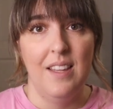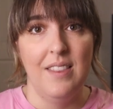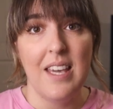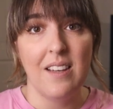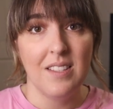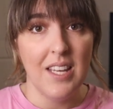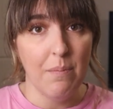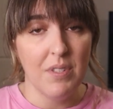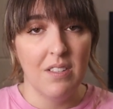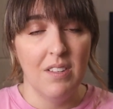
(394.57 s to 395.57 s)
They
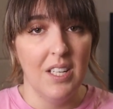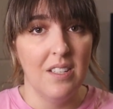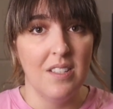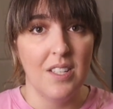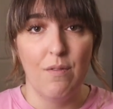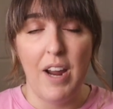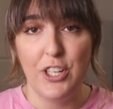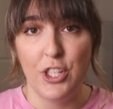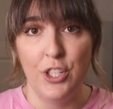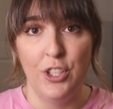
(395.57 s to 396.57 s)
accept his
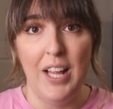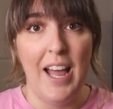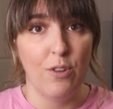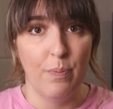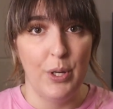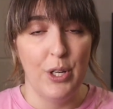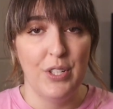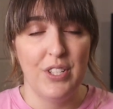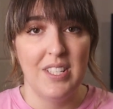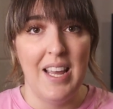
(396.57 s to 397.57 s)
irrational outbursts